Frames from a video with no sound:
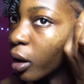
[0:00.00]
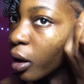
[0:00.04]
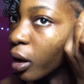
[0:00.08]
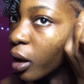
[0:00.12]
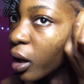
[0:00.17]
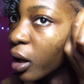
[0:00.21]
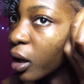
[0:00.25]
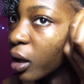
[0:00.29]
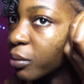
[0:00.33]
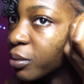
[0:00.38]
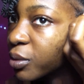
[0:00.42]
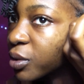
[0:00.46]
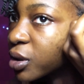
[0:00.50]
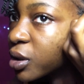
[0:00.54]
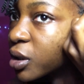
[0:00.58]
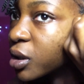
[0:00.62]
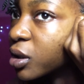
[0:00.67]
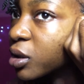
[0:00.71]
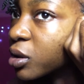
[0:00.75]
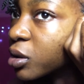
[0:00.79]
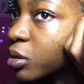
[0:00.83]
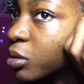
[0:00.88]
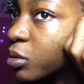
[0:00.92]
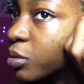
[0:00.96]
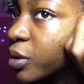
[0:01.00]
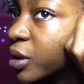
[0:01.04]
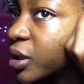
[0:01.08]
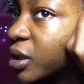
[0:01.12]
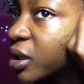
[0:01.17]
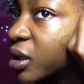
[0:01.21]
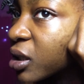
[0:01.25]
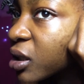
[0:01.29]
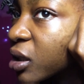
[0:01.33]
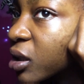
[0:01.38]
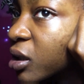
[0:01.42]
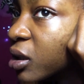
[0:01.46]
and I'm just gonna
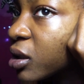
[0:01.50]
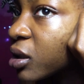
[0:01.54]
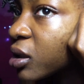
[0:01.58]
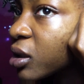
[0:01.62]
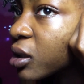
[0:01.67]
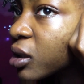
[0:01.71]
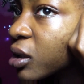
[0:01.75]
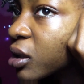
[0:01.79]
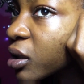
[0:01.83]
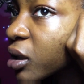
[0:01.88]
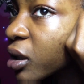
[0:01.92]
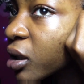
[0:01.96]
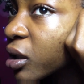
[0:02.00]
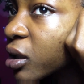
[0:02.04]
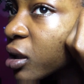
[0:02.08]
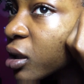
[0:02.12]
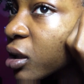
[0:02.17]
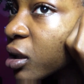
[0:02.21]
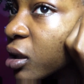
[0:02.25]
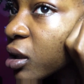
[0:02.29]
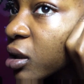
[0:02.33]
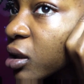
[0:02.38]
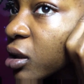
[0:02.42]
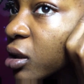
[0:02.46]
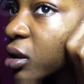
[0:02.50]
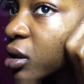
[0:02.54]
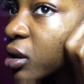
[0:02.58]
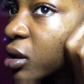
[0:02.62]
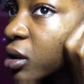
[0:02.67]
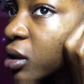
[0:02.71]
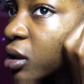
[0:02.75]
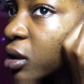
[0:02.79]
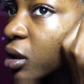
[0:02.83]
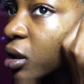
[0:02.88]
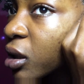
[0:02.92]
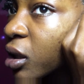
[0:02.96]
twist it like this.
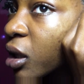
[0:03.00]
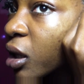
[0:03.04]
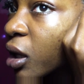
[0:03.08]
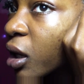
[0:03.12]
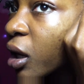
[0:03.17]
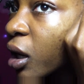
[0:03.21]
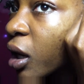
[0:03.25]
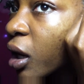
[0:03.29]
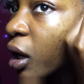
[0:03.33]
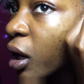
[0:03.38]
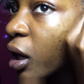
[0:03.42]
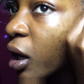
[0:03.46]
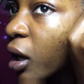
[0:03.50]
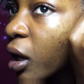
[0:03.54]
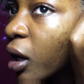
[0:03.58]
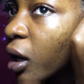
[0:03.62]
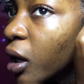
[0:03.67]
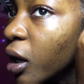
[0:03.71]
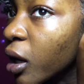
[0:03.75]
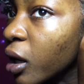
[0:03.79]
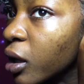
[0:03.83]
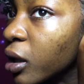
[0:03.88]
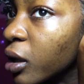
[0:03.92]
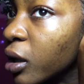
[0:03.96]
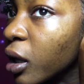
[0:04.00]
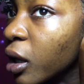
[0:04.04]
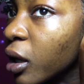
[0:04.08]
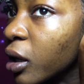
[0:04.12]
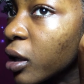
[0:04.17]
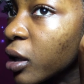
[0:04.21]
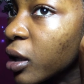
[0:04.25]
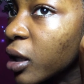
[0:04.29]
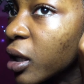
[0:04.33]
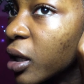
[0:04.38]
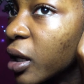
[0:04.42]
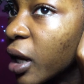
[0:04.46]
And
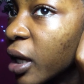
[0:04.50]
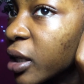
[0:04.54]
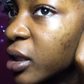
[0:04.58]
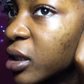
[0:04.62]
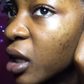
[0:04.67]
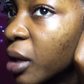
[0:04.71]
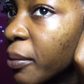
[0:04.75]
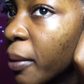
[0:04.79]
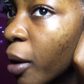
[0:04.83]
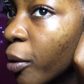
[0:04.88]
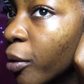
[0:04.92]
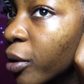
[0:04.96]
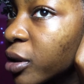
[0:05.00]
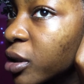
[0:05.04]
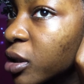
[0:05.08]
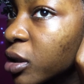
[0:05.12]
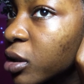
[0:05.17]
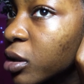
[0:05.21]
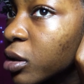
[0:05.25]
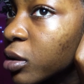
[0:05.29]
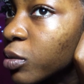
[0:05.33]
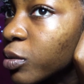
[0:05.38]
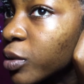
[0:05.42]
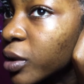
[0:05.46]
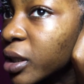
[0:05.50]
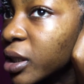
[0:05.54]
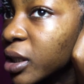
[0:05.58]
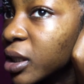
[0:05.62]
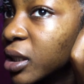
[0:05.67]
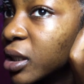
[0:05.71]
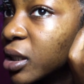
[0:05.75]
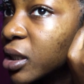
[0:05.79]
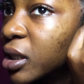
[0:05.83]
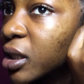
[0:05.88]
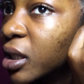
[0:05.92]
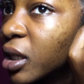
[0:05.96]
then the next time I want to
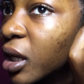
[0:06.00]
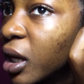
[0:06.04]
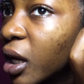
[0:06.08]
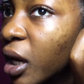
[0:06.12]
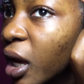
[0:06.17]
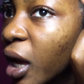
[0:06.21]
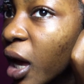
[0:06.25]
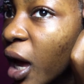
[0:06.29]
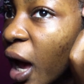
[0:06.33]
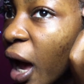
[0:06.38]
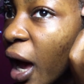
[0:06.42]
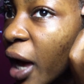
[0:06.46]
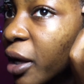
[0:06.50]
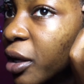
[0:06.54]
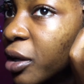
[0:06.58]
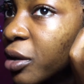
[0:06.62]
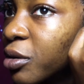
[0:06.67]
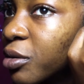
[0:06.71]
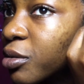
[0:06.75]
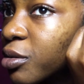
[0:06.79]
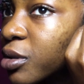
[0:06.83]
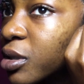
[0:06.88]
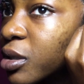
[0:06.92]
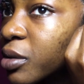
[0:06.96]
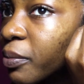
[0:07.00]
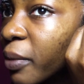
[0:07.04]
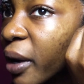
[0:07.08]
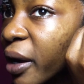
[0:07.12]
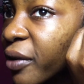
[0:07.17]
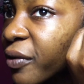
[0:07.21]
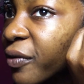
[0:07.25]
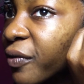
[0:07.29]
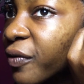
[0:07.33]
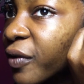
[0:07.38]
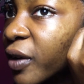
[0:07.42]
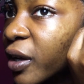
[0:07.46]
twist, I use
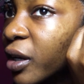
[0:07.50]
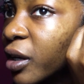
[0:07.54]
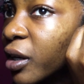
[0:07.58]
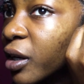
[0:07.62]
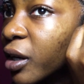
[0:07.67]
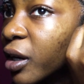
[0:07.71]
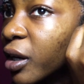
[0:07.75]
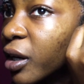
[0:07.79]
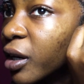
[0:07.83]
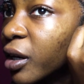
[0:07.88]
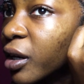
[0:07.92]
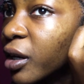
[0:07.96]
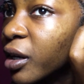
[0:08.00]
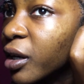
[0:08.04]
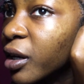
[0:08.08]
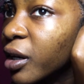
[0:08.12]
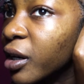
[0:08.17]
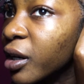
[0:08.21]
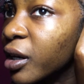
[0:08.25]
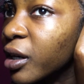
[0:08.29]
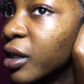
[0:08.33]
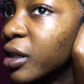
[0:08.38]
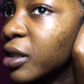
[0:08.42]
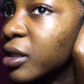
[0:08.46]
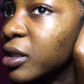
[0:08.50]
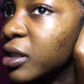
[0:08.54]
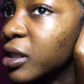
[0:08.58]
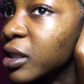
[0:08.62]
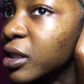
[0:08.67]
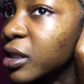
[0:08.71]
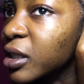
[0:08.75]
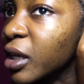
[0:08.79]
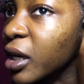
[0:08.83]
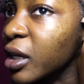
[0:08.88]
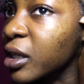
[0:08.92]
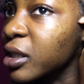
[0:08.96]
my finger
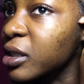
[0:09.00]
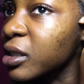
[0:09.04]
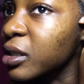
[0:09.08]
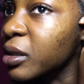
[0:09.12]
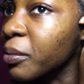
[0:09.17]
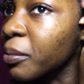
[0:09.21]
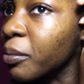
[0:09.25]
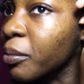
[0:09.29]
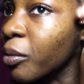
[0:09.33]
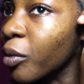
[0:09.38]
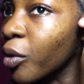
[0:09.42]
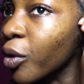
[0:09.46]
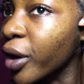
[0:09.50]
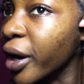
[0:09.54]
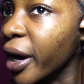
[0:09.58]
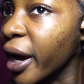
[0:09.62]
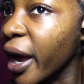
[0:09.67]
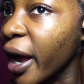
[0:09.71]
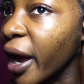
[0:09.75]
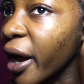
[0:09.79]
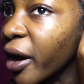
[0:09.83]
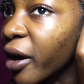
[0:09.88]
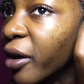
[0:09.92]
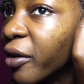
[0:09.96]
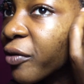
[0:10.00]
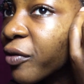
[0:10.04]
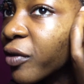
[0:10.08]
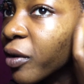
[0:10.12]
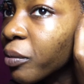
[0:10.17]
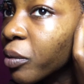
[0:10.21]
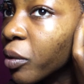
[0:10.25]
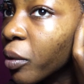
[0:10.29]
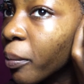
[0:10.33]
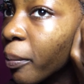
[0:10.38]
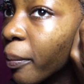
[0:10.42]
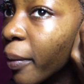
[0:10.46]
to take some more hair
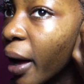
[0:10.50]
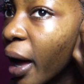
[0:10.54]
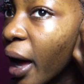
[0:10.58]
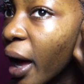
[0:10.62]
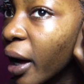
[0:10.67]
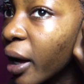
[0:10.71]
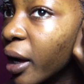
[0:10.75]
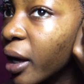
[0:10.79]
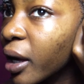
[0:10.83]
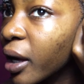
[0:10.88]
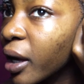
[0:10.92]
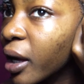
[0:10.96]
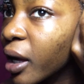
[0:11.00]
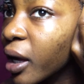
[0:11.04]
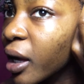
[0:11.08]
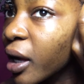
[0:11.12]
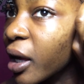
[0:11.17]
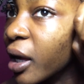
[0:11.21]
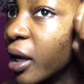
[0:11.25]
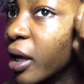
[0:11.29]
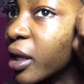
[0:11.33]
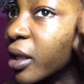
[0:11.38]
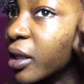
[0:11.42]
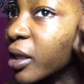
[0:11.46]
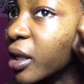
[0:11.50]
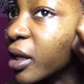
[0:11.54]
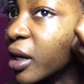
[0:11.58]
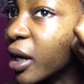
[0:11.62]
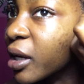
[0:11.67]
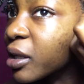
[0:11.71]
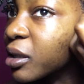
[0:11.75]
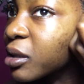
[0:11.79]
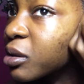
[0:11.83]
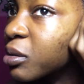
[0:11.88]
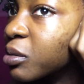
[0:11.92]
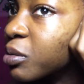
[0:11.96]
from the back, and then
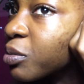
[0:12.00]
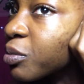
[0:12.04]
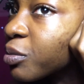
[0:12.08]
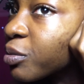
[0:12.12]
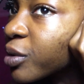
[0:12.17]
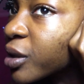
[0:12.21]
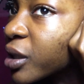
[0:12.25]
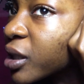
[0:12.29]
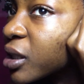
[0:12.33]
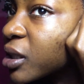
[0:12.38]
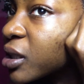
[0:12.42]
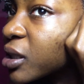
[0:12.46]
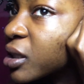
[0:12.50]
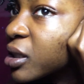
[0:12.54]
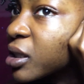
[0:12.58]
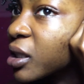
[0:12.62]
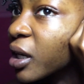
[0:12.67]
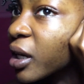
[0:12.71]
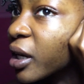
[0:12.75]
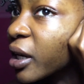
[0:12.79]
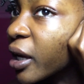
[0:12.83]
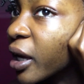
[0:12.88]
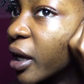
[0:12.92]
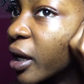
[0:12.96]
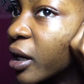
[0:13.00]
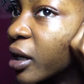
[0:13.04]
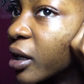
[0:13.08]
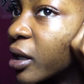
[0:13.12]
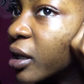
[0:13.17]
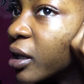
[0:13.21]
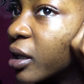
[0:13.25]
I twist again.